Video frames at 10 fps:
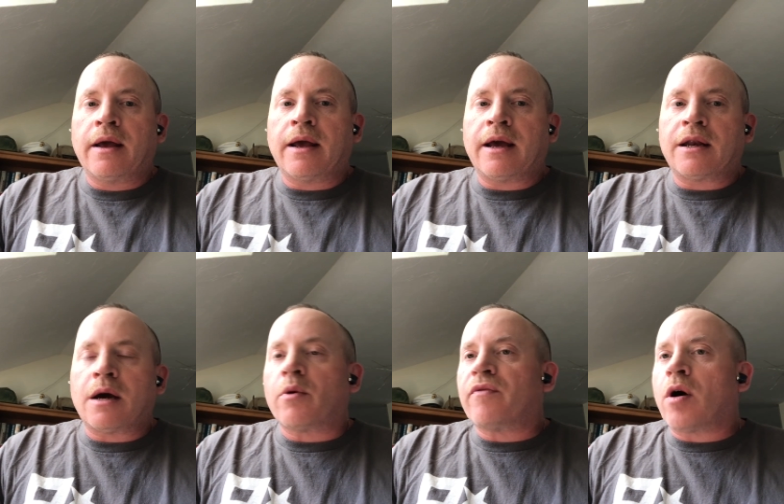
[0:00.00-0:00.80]
and
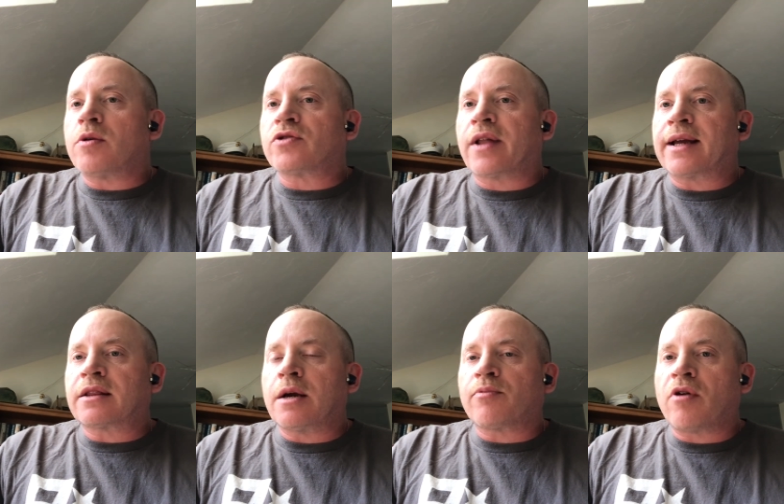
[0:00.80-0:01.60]
we've always liked
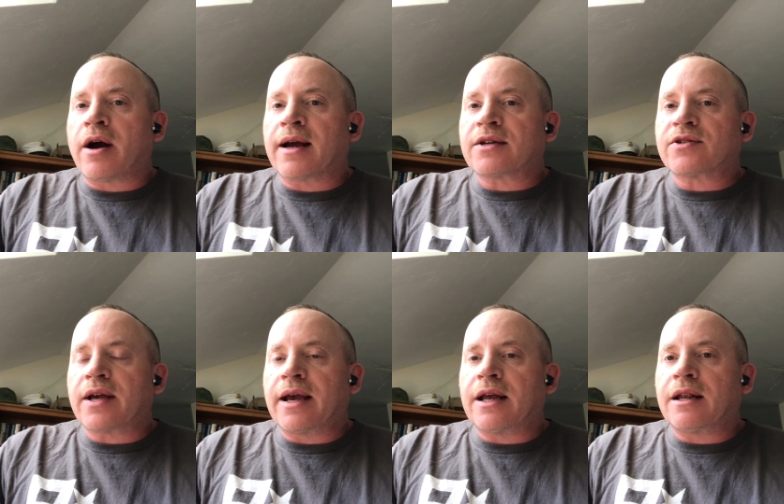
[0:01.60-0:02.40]
their products,
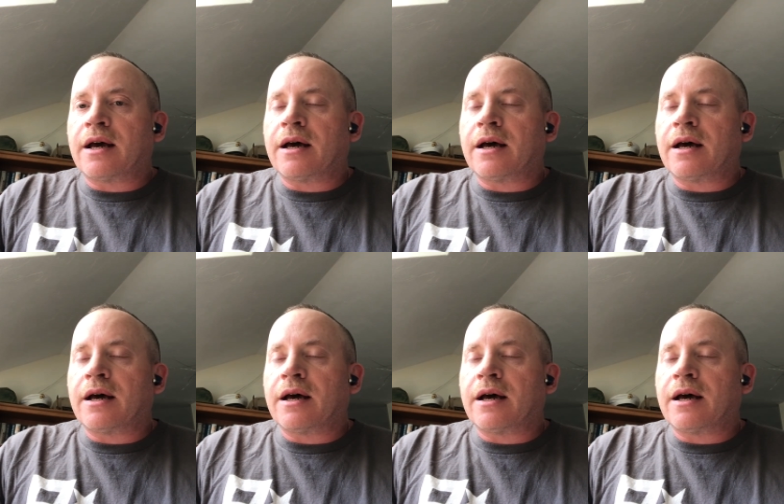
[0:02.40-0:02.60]
and